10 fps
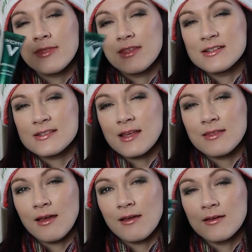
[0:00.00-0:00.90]
this, I
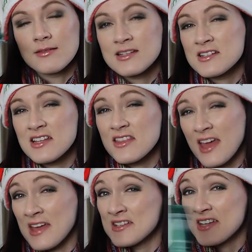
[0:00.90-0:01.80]
think. This is at the
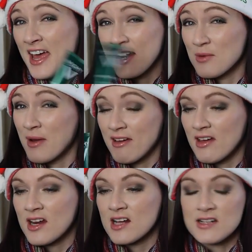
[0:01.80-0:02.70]
end anyway.
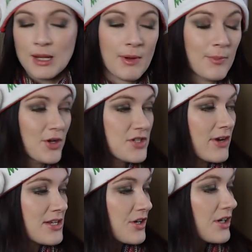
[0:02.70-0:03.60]
It acts like my
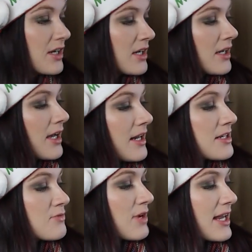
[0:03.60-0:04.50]
moisturiser. It
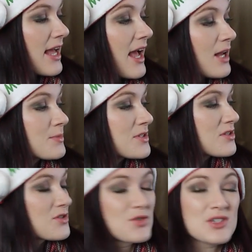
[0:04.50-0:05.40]
has really
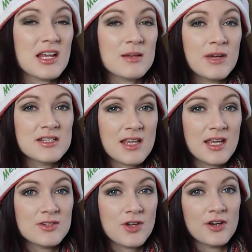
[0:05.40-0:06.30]
helped to settle my
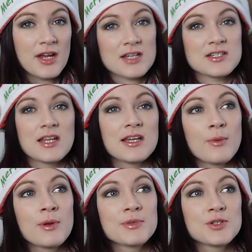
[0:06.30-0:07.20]
skin down, actually. I
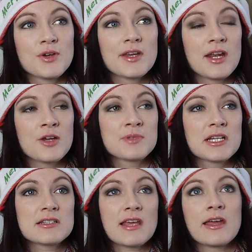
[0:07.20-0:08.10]
will be doing an
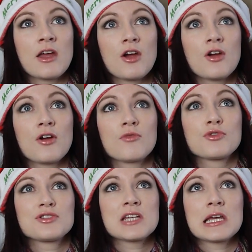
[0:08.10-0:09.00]
updated skincare
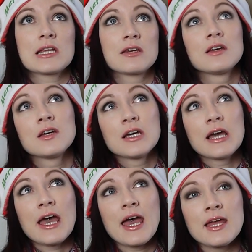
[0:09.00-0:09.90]
routine
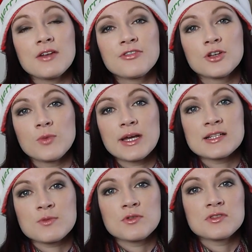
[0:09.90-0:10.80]
in a few
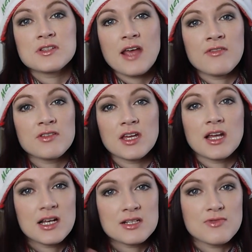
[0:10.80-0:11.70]
weeks once everything
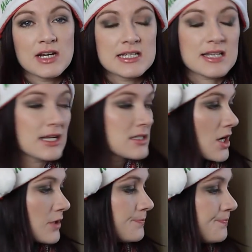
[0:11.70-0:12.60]
has really settled
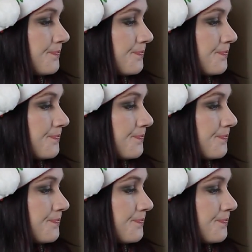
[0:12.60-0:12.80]
down.